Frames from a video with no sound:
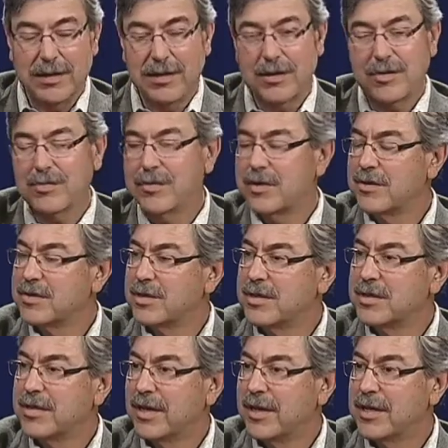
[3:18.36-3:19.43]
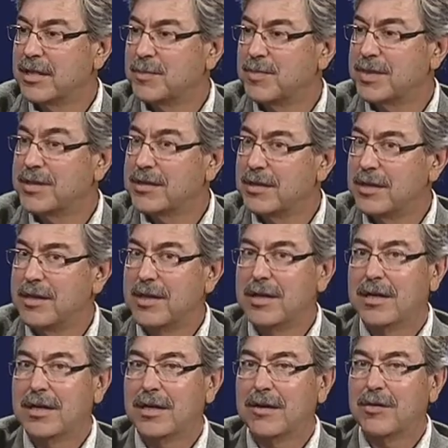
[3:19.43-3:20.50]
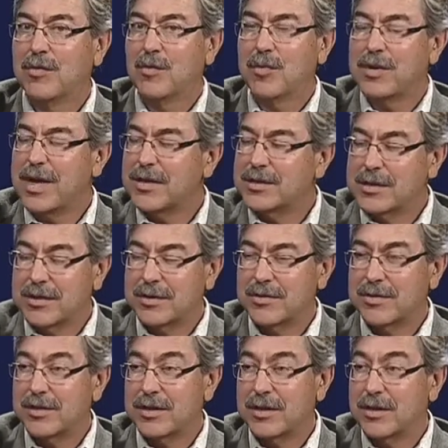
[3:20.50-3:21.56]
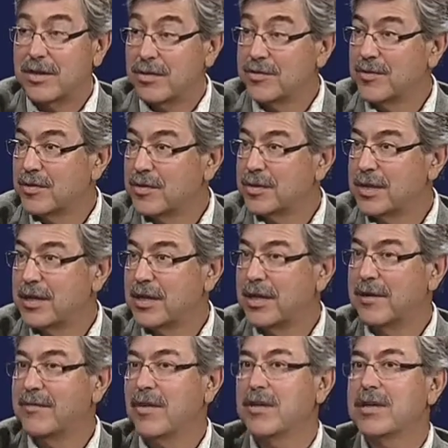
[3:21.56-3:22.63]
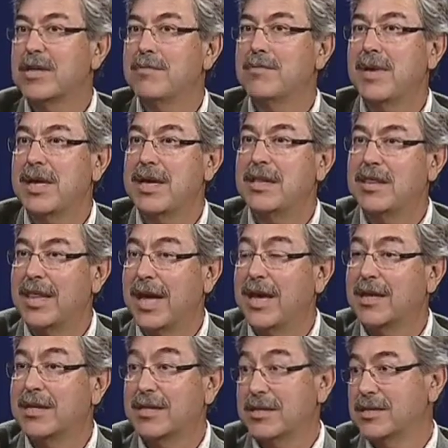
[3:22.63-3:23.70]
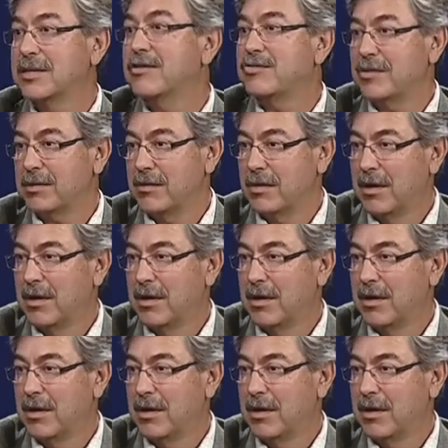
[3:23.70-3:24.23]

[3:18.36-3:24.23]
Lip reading: careers in science, but we're actually interested in those folks that have already made that decision,